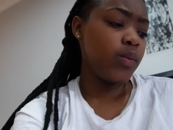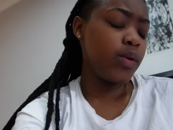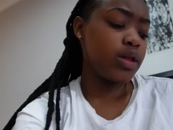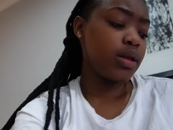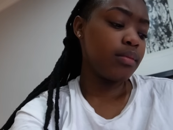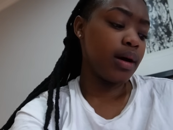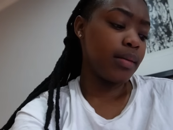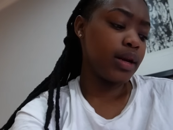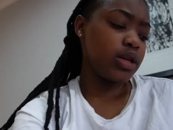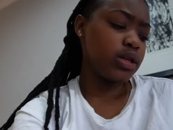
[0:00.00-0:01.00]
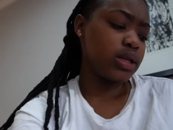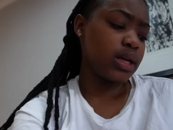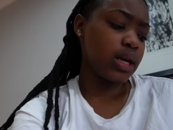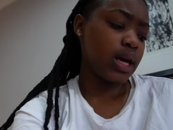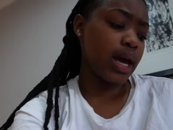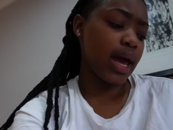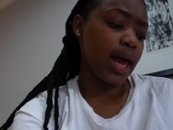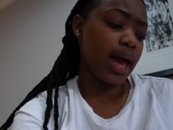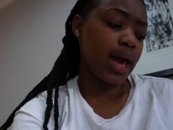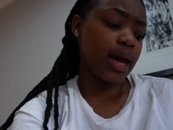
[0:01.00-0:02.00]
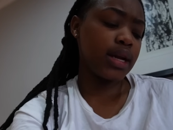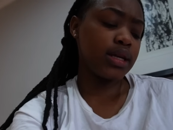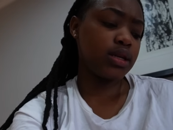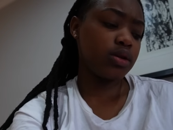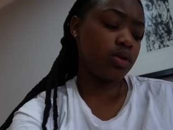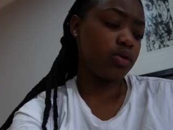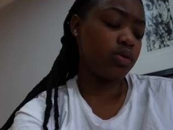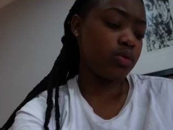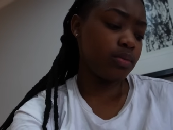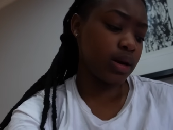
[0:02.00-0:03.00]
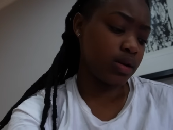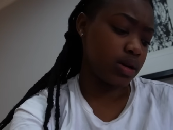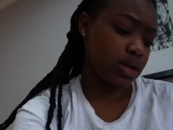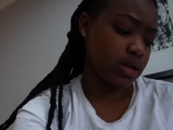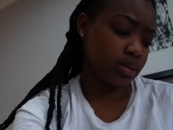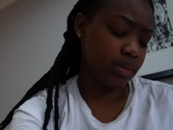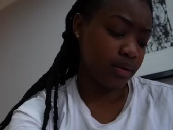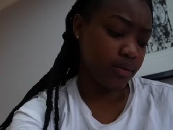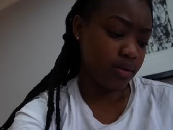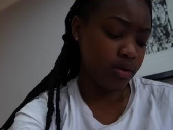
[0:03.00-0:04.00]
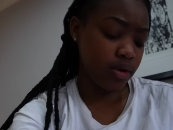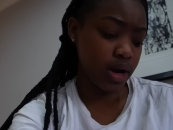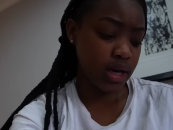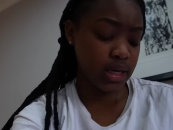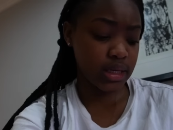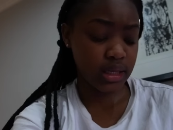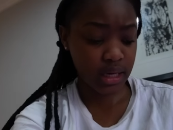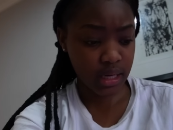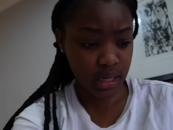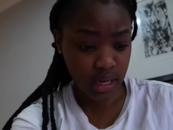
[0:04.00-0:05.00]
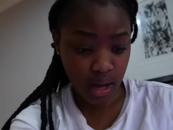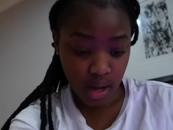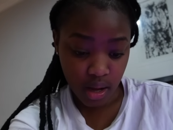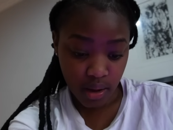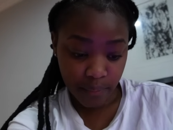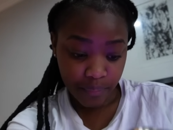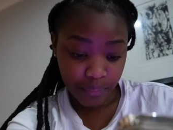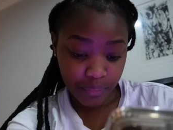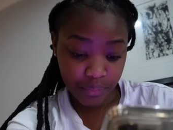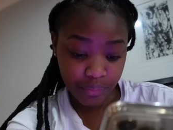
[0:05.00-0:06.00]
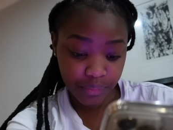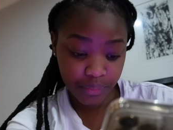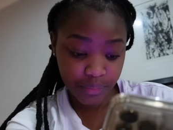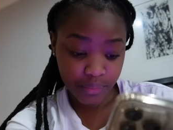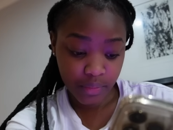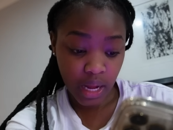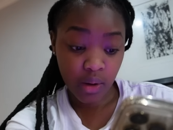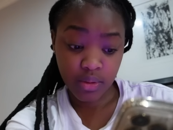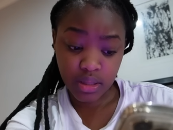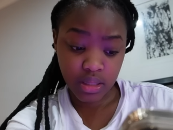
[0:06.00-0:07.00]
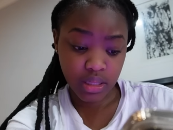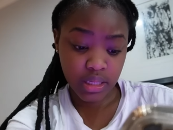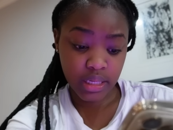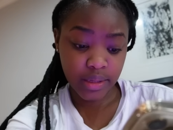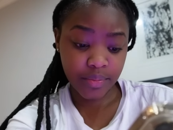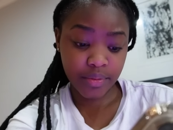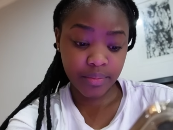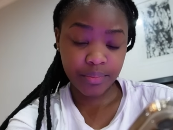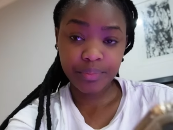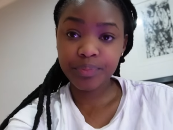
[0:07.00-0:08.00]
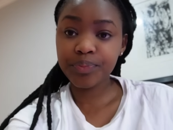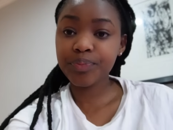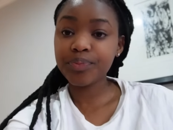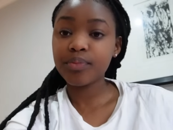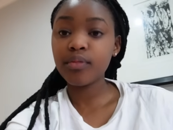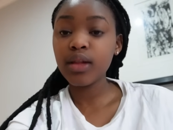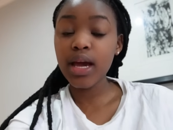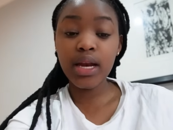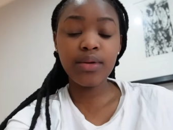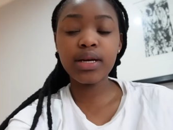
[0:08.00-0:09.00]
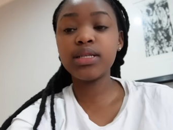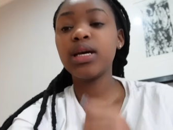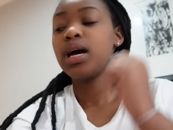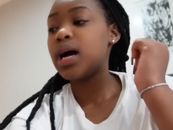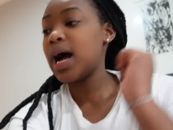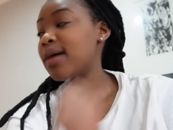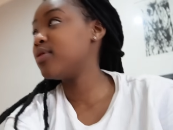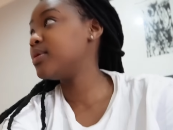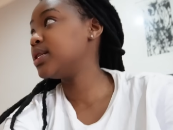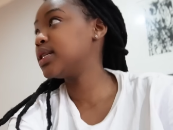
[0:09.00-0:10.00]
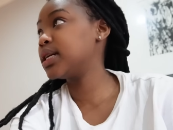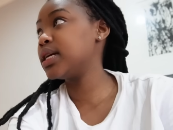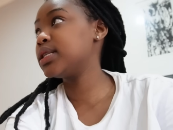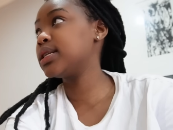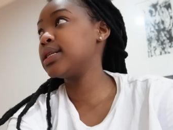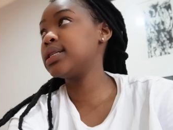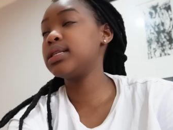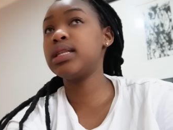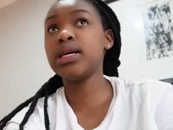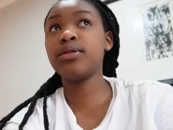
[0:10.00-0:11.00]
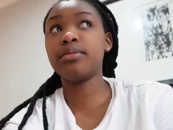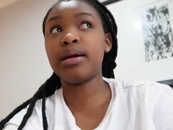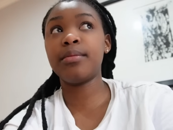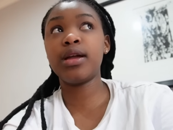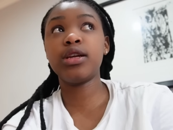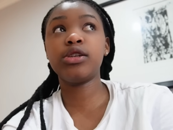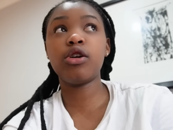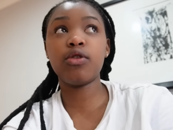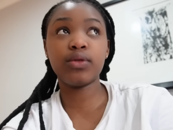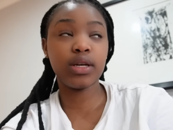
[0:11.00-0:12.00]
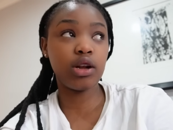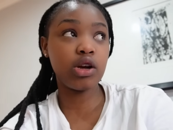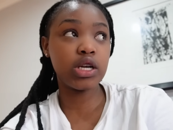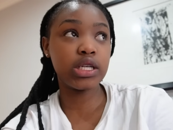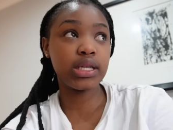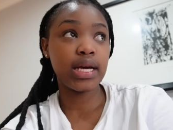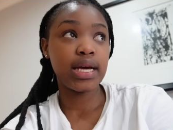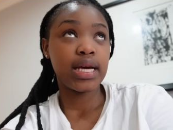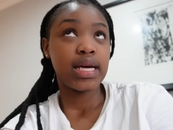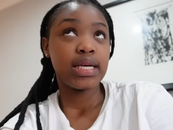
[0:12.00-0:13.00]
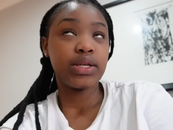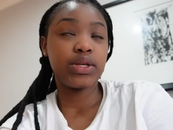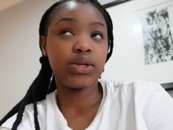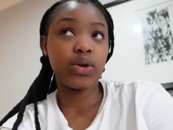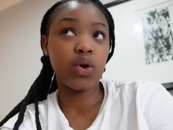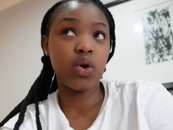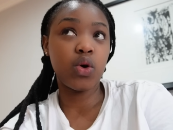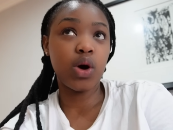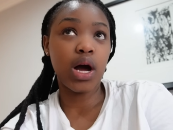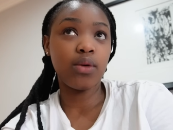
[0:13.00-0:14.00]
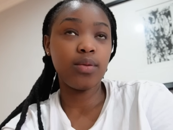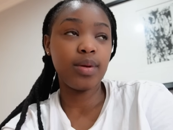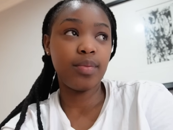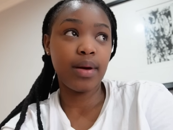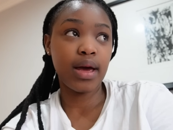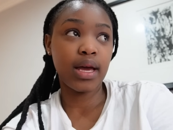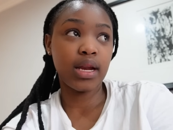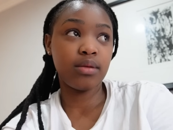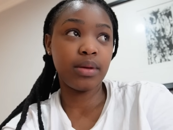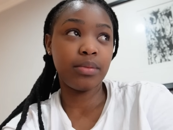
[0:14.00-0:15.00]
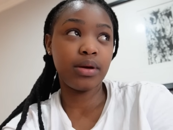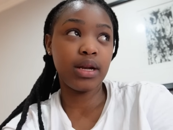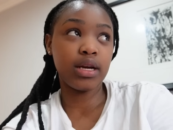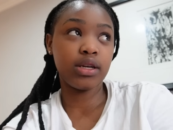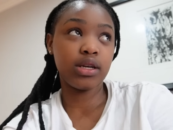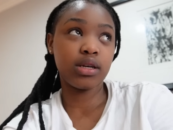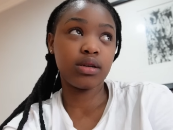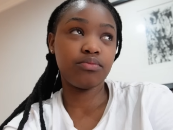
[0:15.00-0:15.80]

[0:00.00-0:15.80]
with my manager today and oh my goodness my phone rang yesterday mm, I was asleep anyways I have a meeting later in the day with my manager after class so I will be back and I'll maybe like